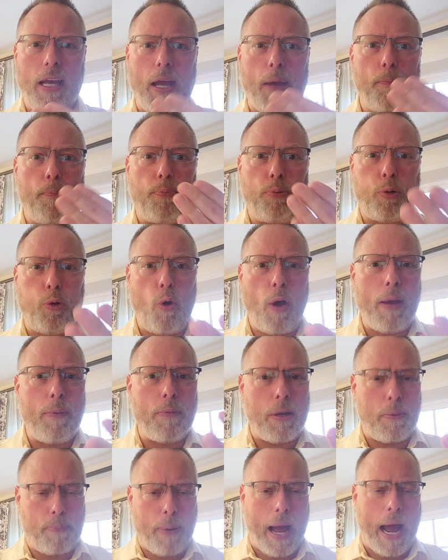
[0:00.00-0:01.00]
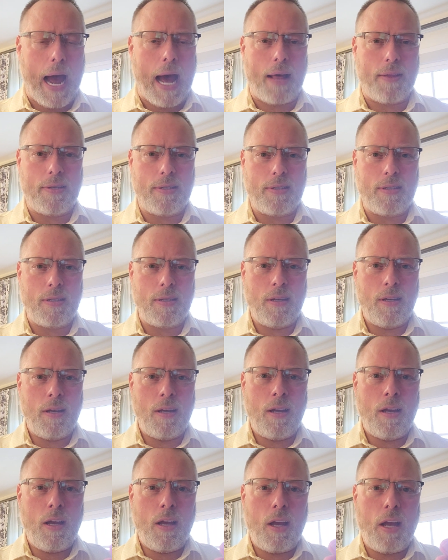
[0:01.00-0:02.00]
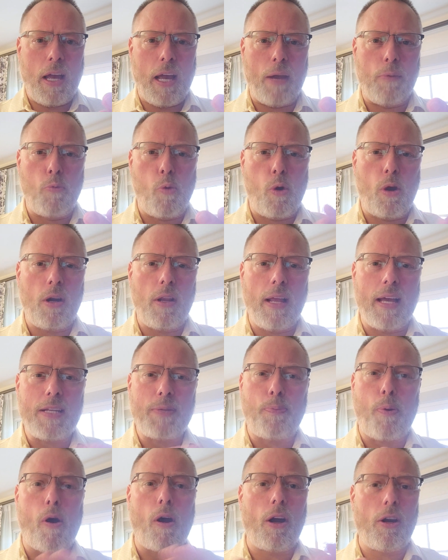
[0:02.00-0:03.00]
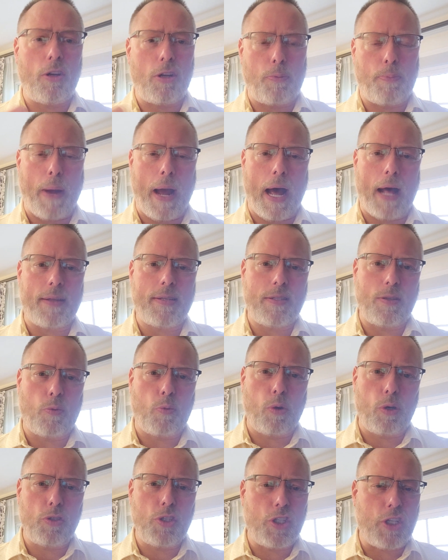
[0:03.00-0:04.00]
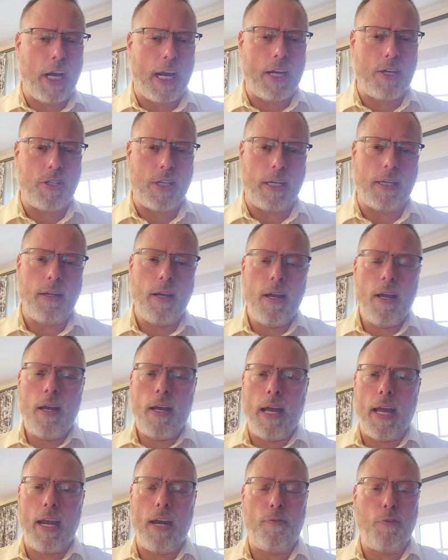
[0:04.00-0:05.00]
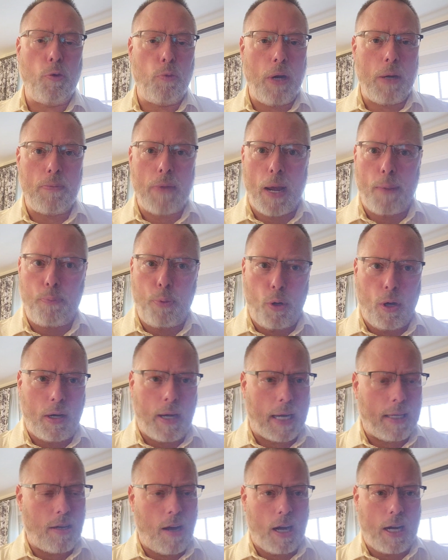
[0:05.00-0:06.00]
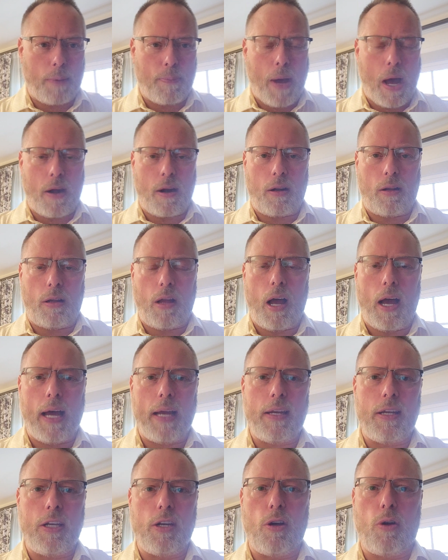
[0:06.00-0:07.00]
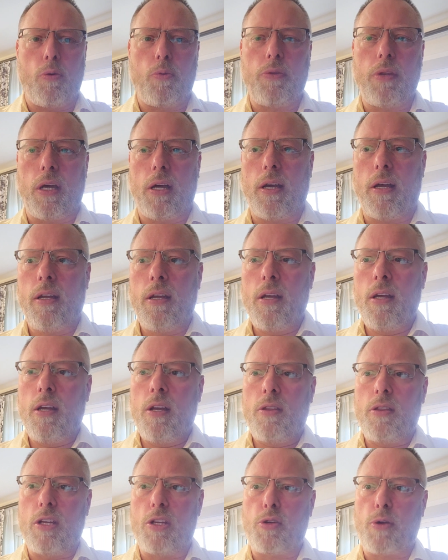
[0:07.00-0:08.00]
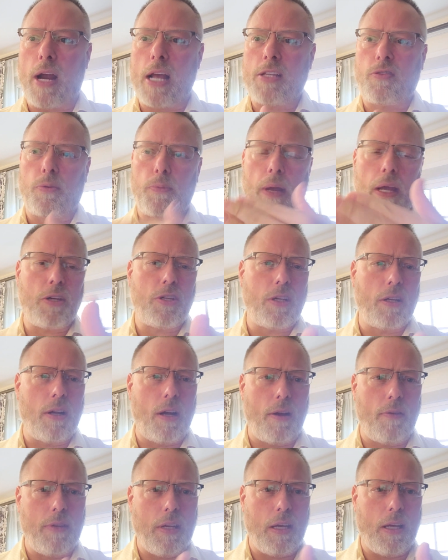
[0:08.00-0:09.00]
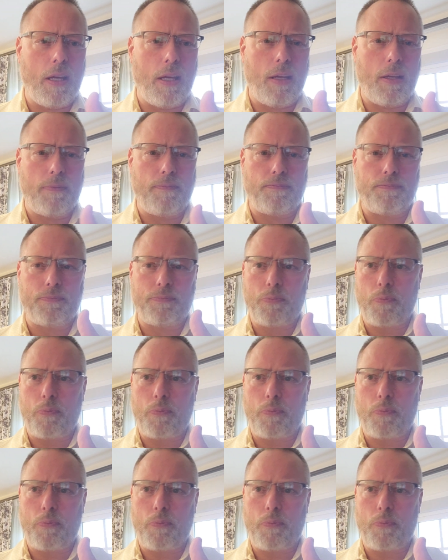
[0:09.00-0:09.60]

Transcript: employment paths and more or less partner paths. The world's changing. And if you read my book, I talk about it a lot, the transformation of the